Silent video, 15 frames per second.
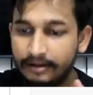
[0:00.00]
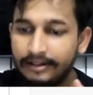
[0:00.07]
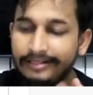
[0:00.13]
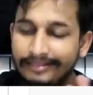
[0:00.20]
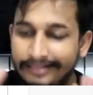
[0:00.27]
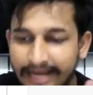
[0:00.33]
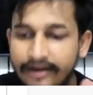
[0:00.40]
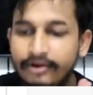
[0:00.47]

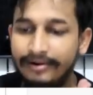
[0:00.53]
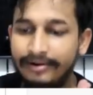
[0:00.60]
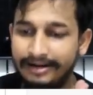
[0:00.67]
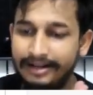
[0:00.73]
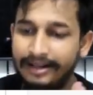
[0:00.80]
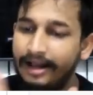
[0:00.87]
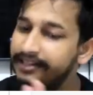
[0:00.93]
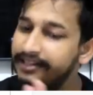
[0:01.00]
then only.
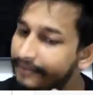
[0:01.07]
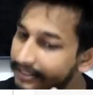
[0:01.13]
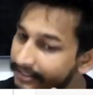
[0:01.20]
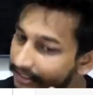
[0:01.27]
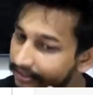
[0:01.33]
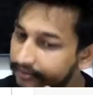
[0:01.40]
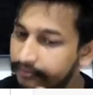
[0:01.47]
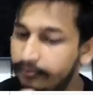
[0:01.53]
Otherwise,
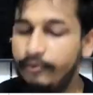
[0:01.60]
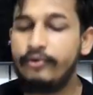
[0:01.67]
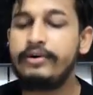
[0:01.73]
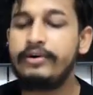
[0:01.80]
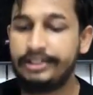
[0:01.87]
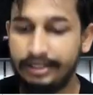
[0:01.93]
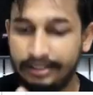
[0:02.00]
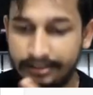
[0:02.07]
it
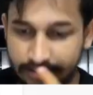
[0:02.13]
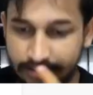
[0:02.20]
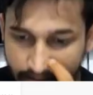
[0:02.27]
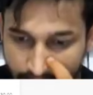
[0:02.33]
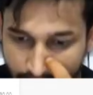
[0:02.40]
won't change.